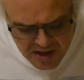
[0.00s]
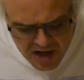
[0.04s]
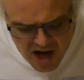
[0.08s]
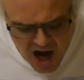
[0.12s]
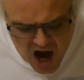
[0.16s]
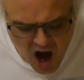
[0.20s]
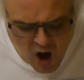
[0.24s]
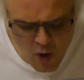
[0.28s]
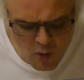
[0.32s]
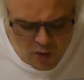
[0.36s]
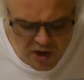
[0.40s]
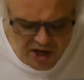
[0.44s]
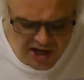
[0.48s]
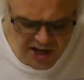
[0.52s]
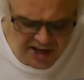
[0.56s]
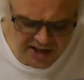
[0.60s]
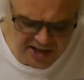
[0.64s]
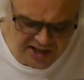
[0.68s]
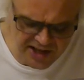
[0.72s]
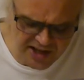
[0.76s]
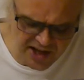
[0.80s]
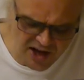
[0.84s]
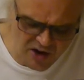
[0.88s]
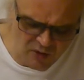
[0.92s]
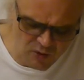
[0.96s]
How
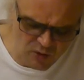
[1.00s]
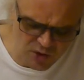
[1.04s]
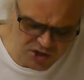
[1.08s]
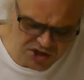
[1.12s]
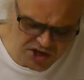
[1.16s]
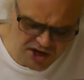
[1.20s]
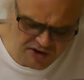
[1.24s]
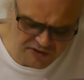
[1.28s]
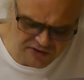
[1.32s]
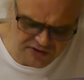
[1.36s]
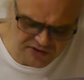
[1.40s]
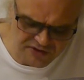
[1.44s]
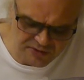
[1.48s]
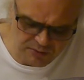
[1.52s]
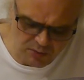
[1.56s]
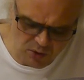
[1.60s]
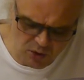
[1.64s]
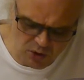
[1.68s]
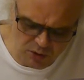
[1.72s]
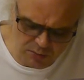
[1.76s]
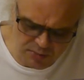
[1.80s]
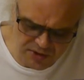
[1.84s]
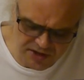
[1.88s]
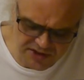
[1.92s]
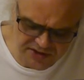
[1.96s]
gladly I would have a
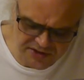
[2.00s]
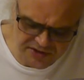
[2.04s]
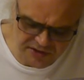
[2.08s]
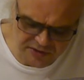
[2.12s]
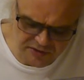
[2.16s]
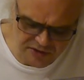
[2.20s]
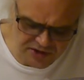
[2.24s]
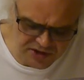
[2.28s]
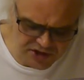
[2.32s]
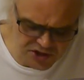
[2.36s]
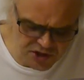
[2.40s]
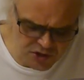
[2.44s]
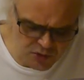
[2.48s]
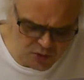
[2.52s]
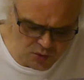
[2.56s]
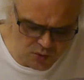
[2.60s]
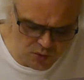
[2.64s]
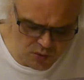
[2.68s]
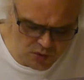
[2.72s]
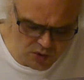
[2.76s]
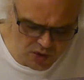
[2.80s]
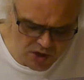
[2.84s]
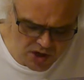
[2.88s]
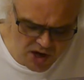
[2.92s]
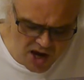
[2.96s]
small piece of it
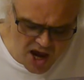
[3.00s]
too.